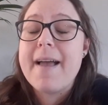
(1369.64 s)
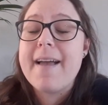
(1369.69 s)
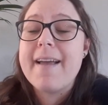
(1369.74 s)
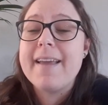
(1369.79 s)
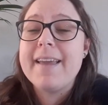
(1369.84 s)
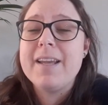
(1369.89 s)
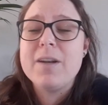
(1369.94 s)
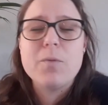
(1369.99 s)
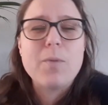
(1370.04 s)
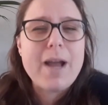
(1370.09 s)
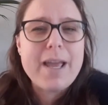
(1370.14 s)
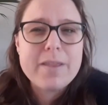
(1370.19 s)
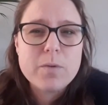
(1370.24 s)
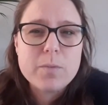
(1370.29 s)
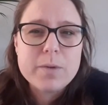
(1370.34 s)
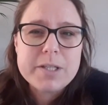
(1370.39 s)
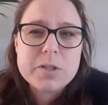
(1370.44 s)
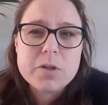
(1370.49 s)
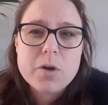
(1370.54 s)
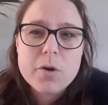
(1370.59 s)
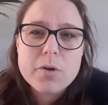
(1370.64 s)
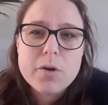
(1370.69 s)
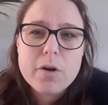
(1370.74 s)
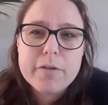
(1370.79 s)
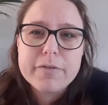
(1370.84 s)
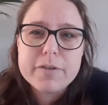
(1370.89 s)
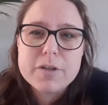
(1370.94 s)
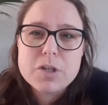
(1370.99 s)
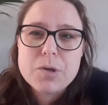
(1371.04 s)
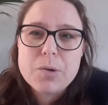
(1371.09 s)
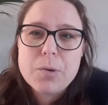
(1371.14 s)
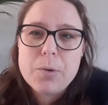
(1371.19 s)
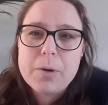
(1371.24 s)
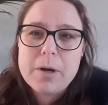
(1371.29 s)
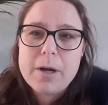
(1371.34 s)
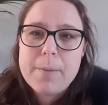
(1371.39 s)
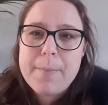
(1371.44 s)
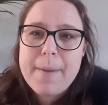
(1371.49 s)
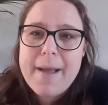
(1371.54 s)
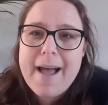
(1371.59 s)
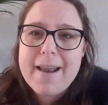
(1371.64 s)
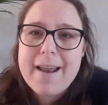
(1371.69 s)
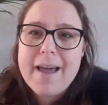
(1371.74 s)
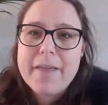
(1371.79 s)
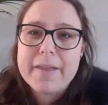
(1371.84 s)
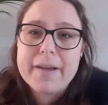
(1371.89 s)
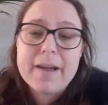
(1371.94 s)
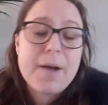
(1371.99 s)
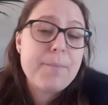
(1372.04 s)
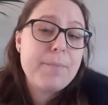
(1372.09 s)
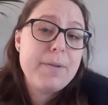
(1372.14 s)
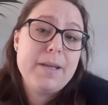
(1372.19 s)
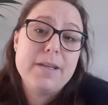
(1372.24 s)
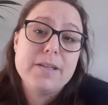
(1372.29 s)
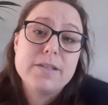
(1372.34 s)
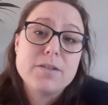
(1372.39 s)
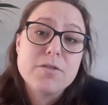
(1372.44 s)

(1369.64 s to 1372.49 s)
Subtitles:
in a way that we don't often talk about other companies.